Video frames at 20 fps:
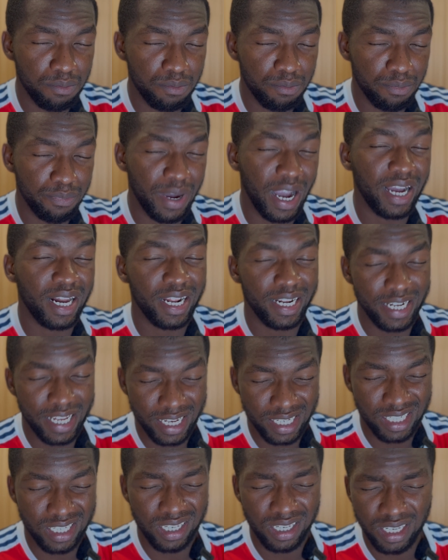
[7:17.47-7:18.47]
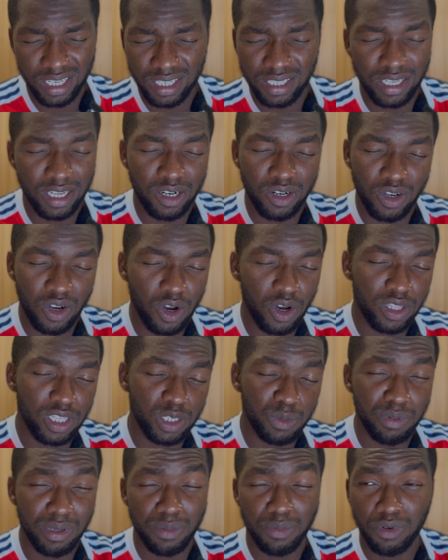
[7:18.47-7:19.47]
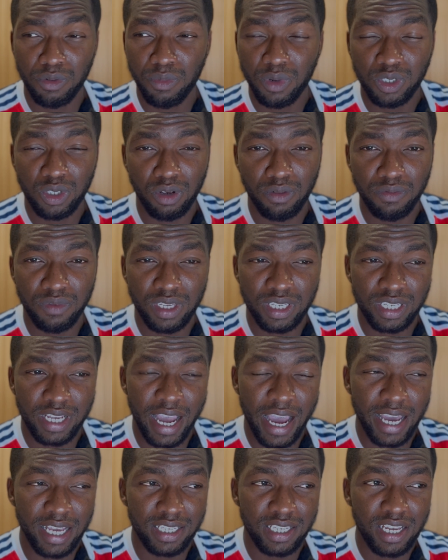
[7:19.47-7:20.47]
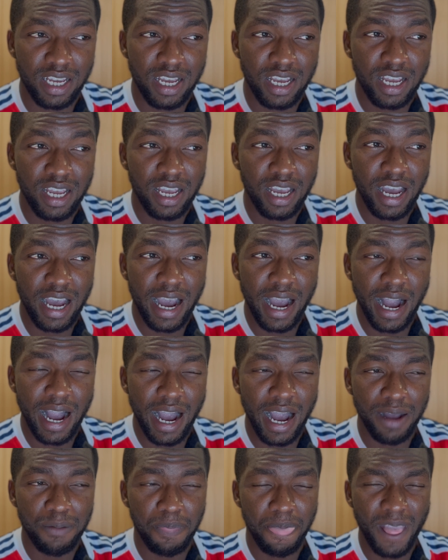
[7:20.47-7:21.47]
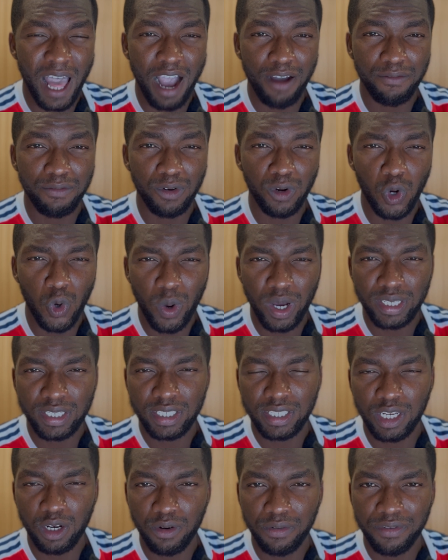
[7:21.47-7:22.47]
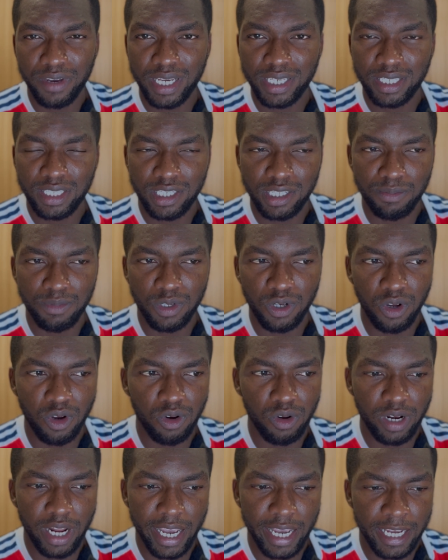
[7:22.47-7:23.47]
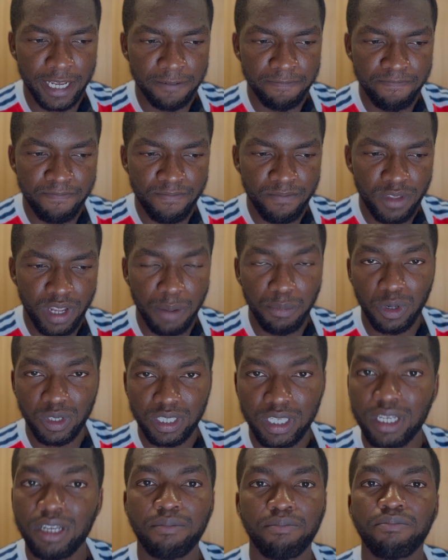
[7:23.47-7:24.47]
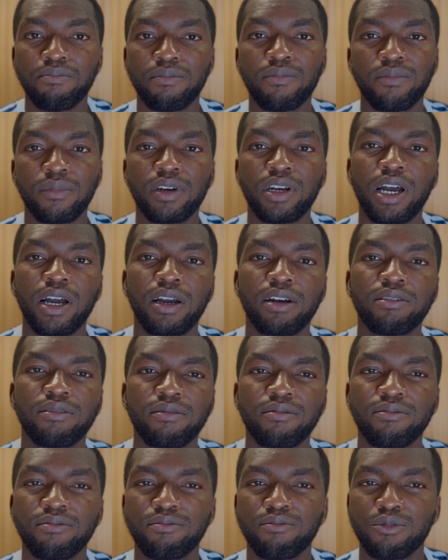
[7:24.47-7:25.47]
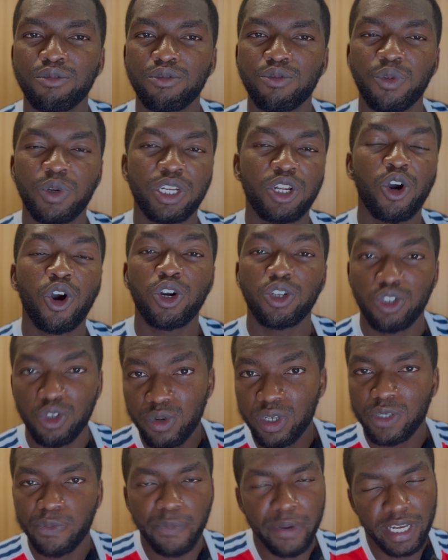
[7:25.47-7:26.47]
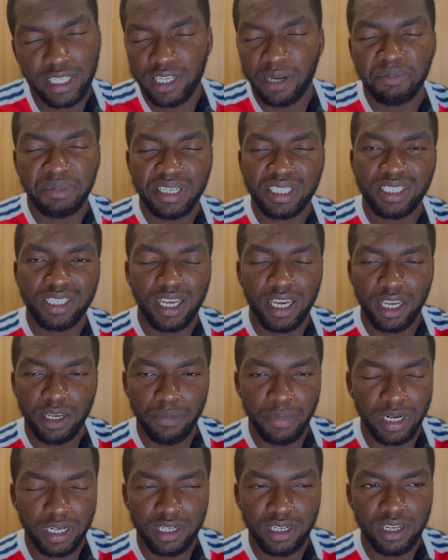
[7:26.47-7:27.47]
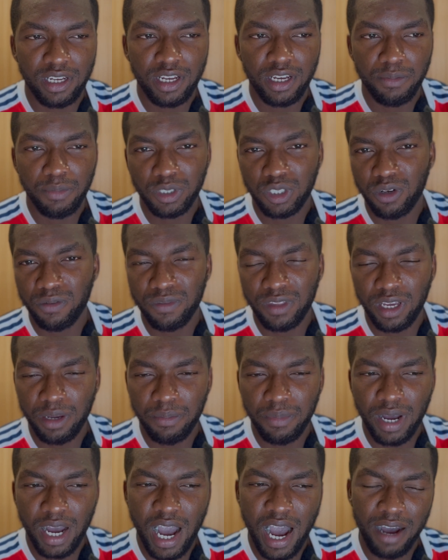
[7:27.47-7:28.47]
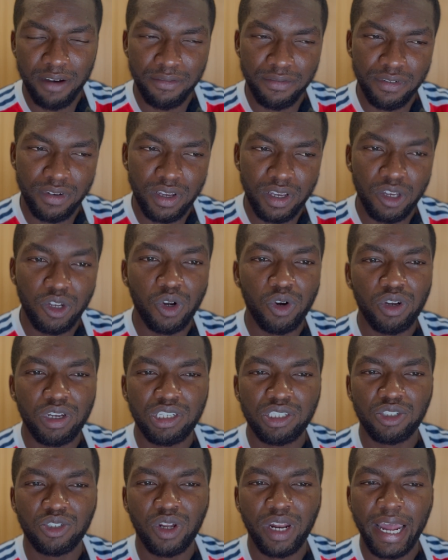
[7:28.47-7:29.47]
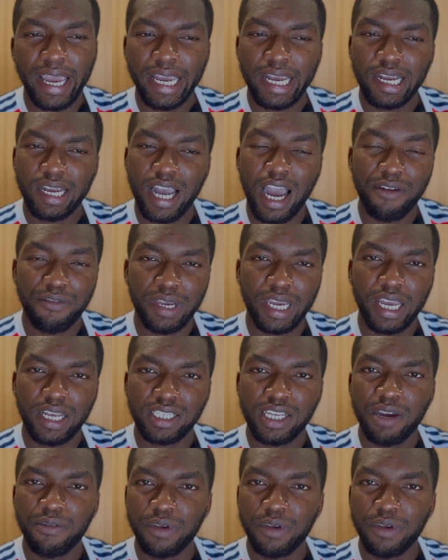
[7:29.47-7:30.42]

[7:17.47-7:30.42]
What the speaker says: Bangladeshis and all these people, most of these guys have lower self-esteem, like, I'm not, with all due respect, I'm just saying, but most of them have, it's not like Africans.